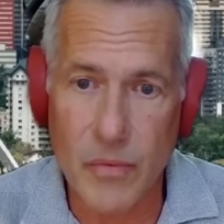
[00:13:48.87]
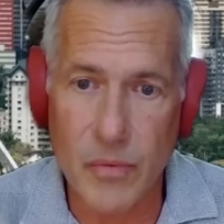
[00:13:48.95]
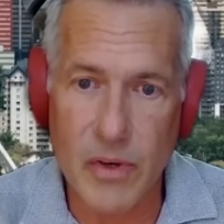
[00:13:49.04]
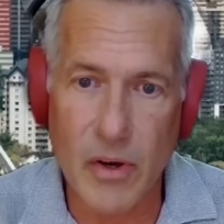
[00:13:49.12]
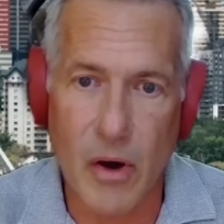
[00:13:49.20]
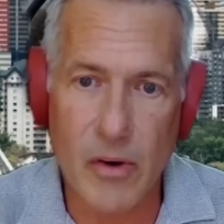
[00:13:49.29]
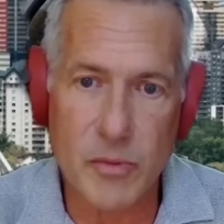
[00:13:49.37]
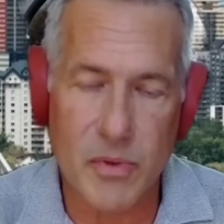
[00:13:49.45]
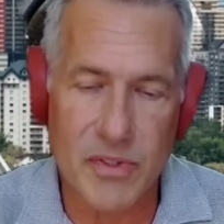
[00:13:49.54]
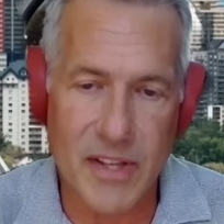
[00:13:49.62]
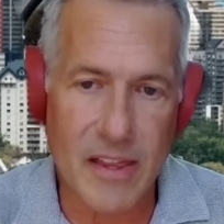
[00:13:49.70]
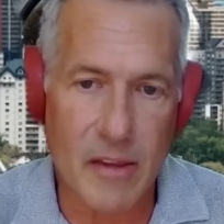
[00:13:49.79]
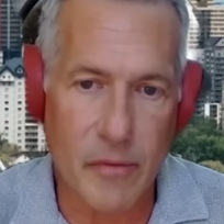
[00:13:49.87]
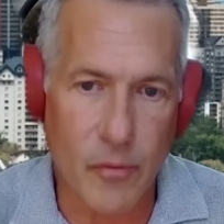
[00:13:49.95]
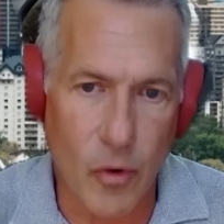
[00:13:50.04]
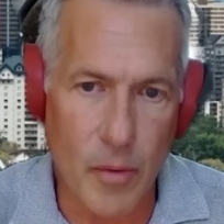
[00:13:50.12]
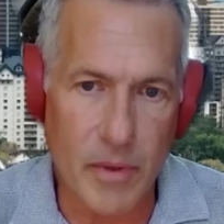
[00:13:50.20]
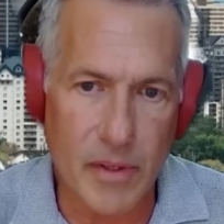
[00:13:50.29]
We always present the
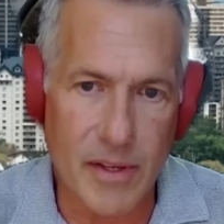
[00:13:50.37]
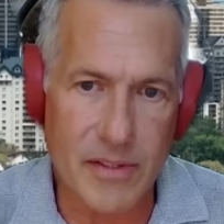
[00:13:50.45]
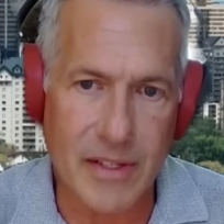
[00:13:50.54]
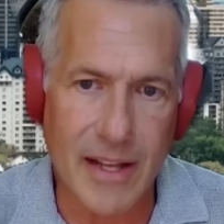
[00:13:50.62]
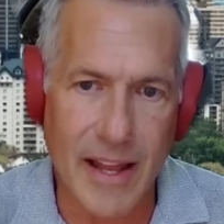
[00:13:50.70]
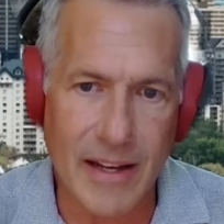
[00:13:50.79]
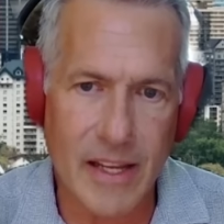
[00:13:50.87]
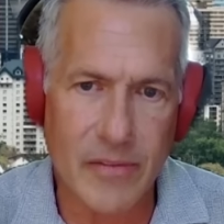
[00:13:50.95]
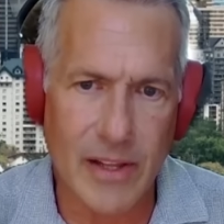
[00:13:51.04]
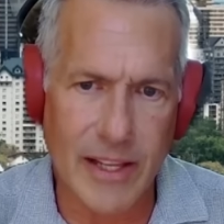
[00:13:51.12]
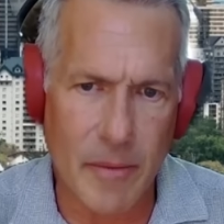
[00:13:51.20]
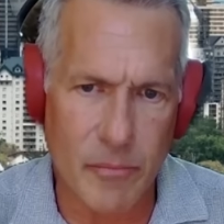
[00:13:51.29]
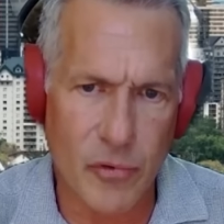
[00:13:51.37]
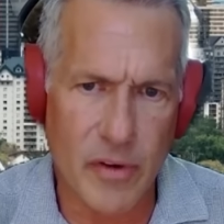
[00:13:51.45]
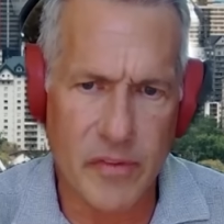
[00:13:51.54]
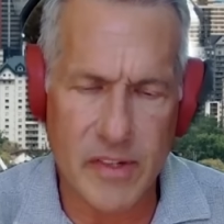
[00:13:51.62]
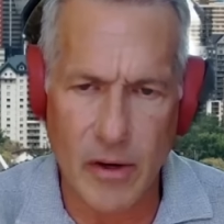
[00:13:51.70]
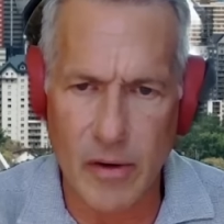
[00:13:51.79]
formulas and give like a
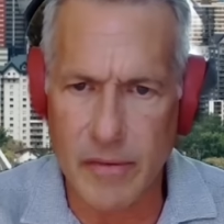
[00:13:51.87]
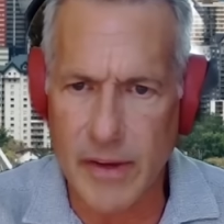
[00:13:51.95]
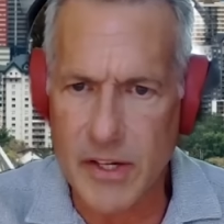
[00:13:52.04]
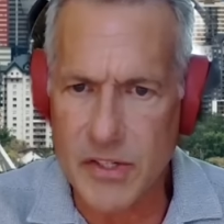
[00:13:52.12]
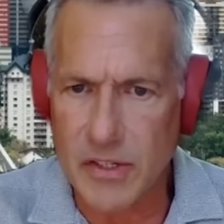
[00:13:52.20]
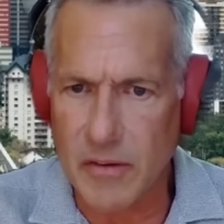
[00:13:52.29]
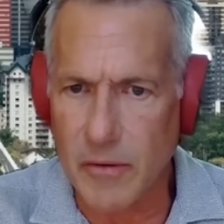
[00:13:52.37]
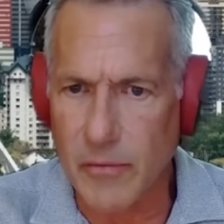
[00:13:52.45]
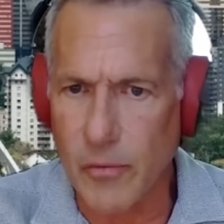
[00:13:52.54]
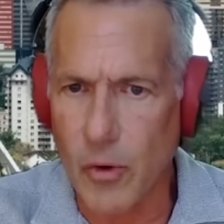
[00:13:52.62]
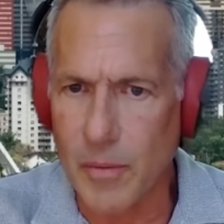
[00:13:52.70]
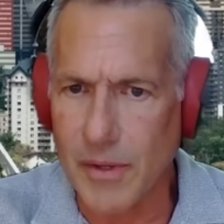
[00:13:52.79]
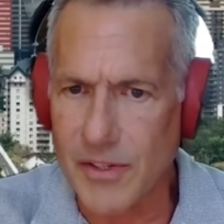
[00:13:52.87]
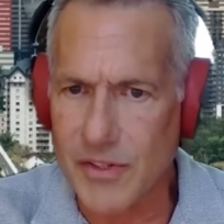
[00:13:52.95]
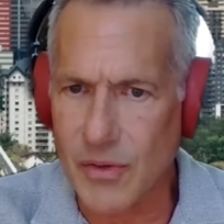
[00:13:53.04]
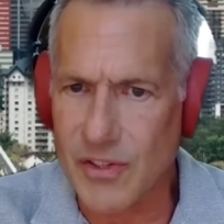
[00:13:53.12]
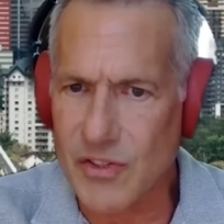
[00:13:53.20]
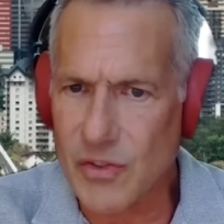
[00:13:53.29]
brief derivation of the formulas
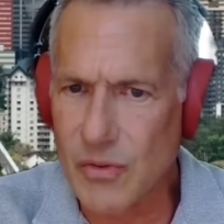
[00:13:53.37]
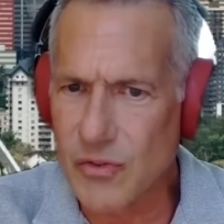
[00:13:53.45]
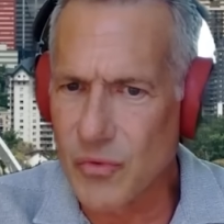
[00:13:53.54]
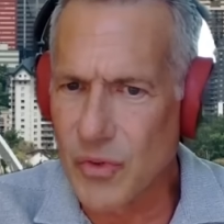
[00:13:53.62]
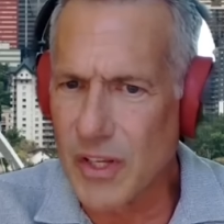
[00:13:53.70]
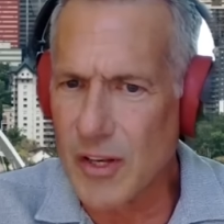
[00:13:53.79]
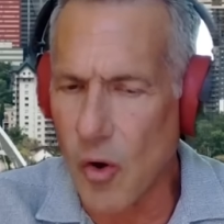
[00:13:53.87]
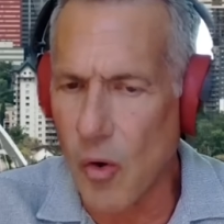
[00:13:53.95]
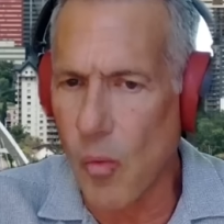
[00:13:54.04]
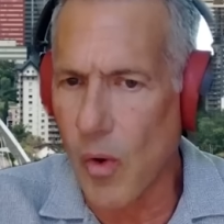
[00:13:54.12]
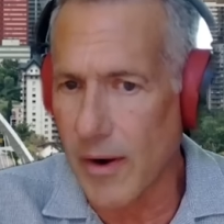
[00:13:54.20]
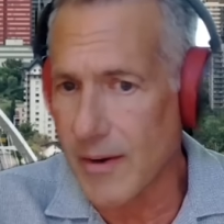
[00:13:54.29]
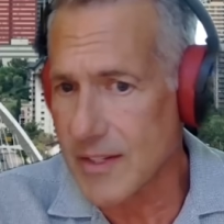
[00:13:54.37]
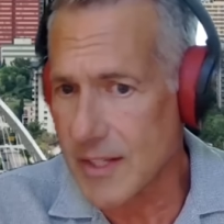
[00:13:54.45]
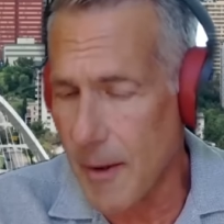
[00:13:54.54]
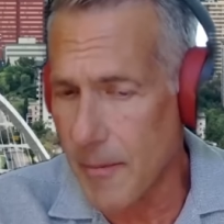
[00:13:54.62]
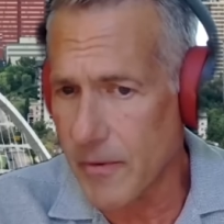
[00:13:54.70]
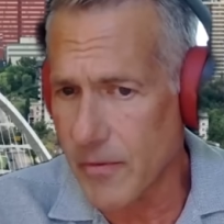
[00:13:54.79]
so the students really know where it's
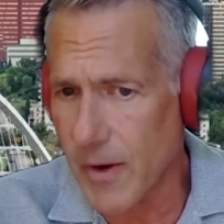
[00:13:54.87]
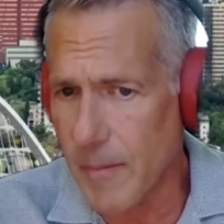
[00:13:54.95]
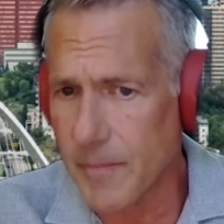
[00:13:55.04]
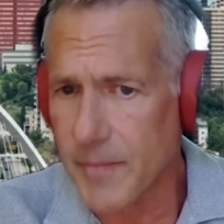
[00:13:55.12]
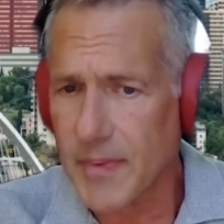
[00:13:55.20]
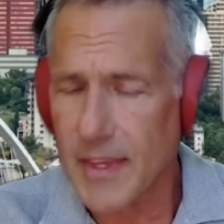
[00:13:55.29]
coming from.